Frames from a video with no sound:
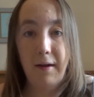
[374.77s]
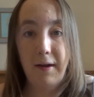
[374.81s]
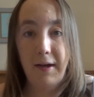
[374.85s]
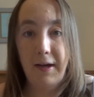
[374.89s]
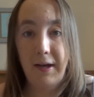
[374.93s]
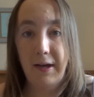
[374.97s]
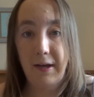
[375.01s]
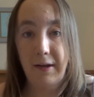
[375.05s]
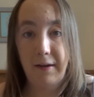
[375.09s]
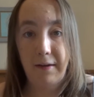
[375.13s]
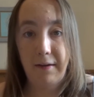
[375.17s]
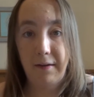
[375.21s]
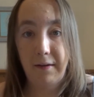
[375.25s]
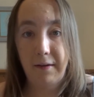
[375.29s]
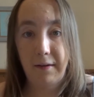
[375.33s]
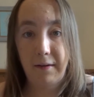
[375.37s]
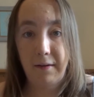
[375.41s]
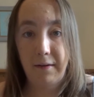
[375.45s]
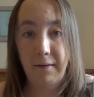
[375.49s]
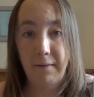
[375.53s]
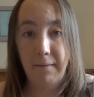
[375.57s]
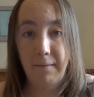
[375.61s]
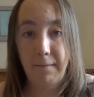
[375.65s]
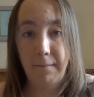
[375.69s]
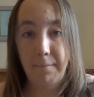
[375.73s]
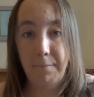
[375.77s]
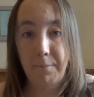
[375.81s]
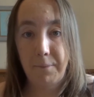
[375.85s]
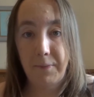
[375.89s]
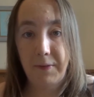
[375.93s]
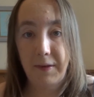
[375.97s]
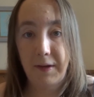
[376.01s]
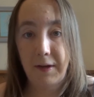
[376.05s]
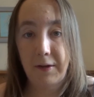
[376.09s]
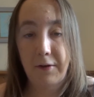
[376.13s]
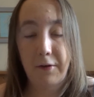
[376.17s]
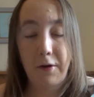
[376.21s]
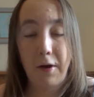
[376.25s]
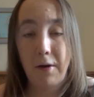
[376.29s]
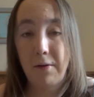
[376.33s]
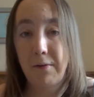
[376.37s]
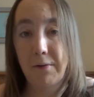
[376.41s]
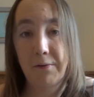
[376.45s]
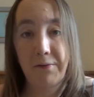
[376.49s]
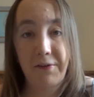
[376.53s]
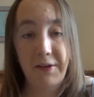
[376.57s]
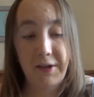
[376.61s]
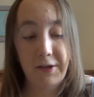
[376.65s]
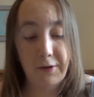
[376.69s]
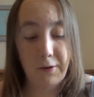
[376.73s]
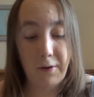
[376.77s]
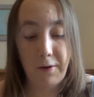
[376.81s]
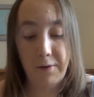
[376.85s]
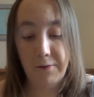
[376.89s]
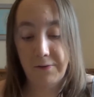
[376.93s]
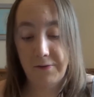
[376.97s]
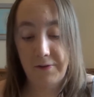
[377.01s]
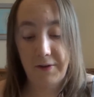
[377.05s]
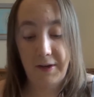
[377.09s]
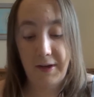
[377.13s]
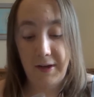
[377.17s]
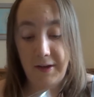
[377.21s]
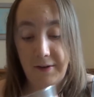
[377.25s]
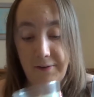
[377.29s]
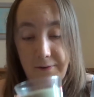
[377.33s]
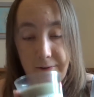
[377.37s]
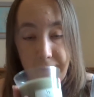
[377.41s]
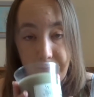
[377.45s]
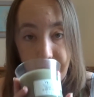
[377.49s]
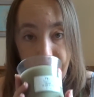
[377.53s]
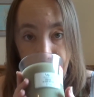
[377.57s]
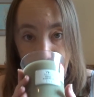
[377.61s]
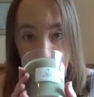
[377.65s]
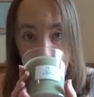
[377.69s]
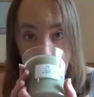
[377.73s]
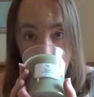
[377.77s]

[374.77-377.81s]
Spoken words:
in a cosy cottage.